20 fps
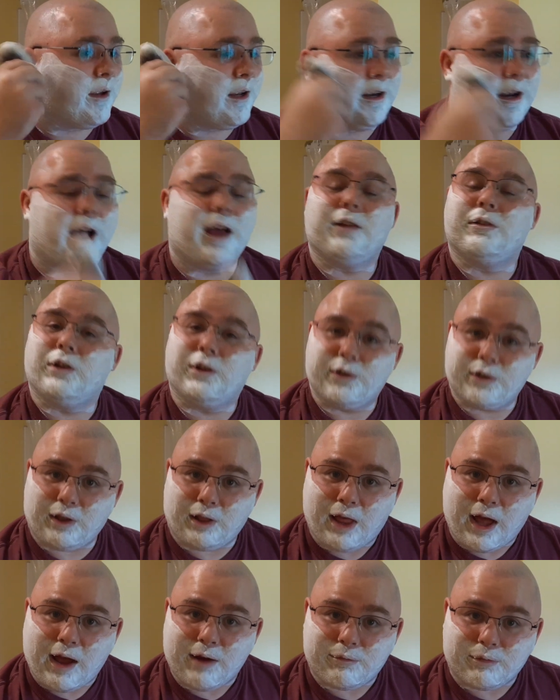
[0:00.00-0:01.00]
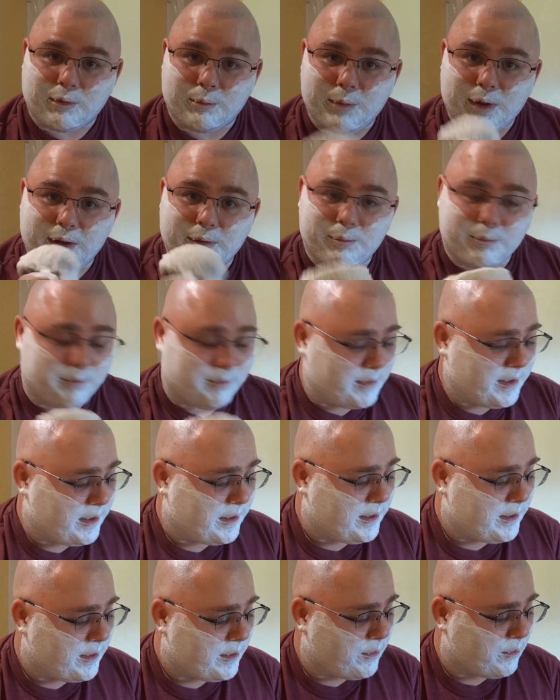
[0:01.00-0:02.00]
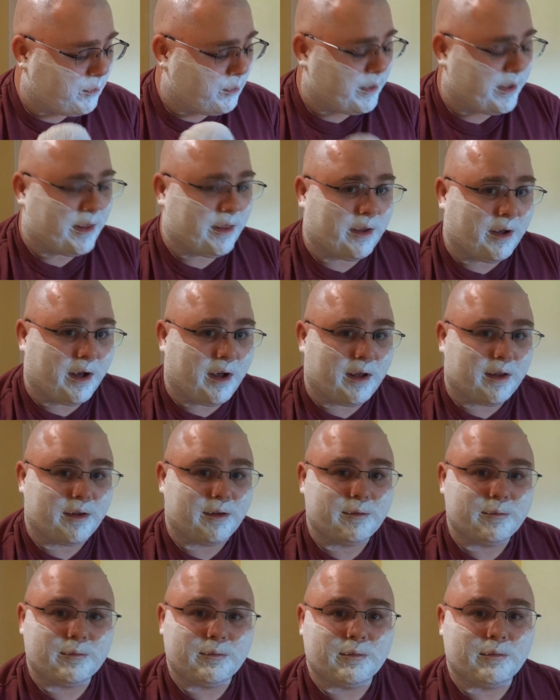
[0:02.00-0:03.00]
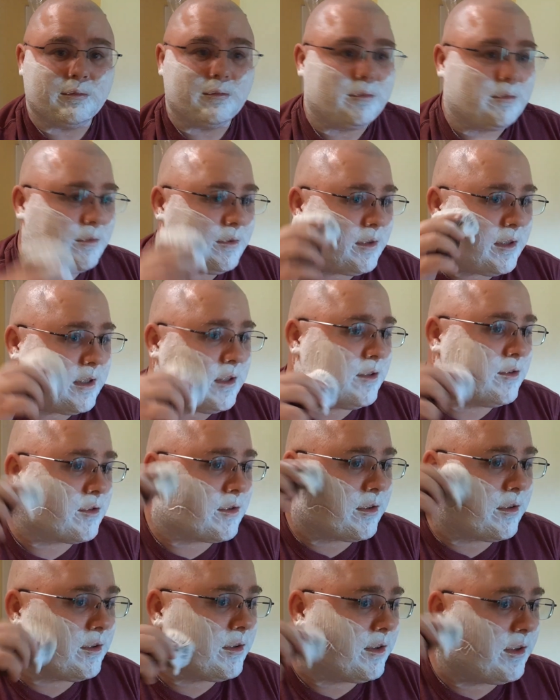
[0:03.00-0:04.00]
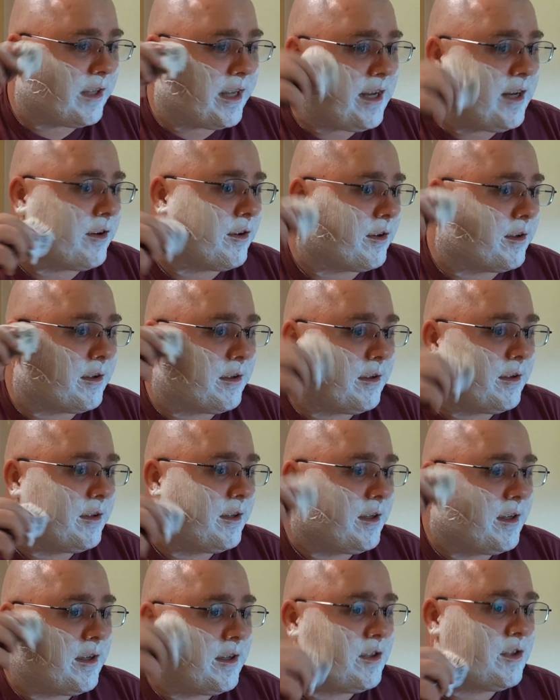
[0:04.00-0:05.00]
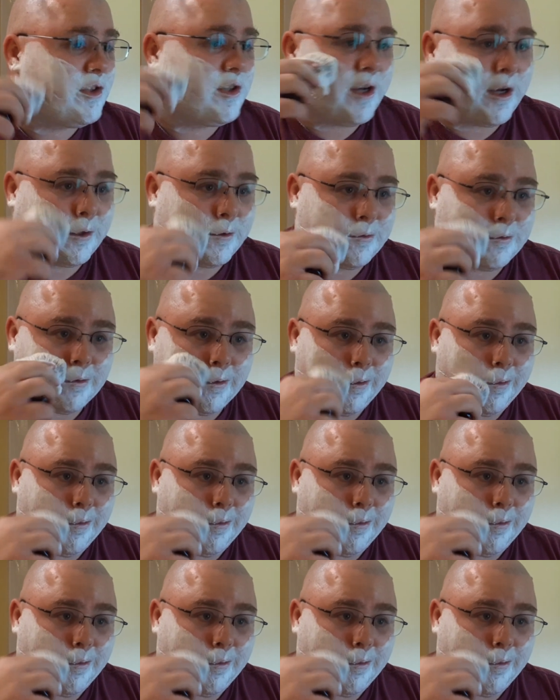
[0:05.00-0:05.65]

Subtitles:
And I learned a lot from him with these later Schicks.